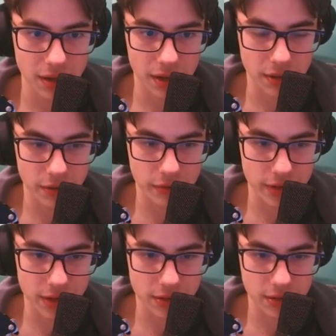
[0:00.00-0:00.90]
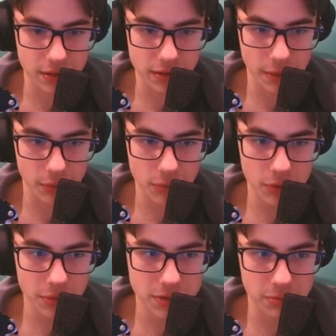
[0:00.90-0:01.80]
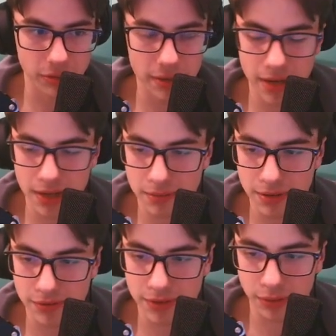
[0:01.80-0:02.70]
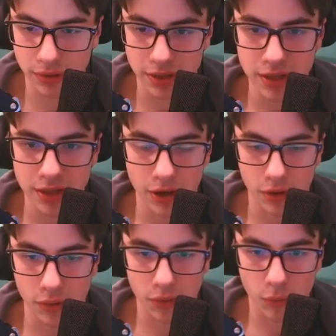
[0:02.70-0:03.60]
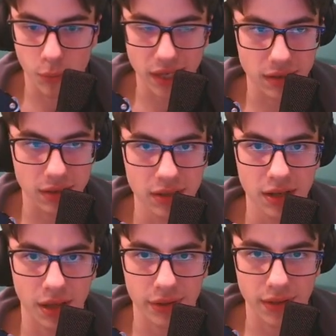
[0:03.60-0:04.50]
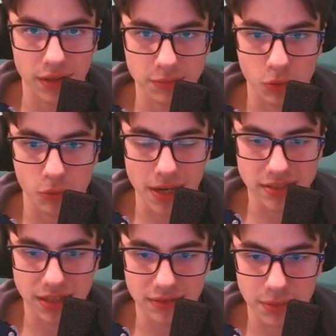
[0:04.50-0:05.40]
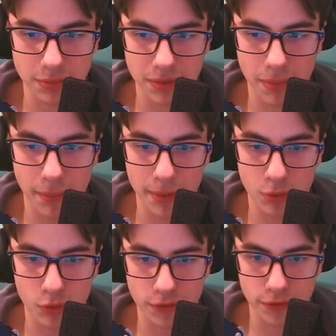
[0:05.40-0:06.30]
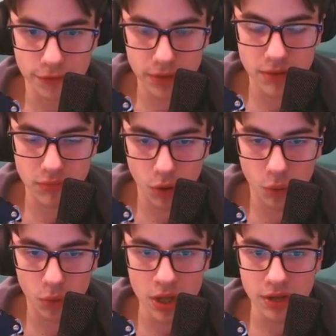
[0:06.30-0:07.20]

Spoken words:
I don't know if he can. Yeah, we'll put him as a playmaking midfielder or winger. I think that's more makes sense for him. Give him a bit more of a free role.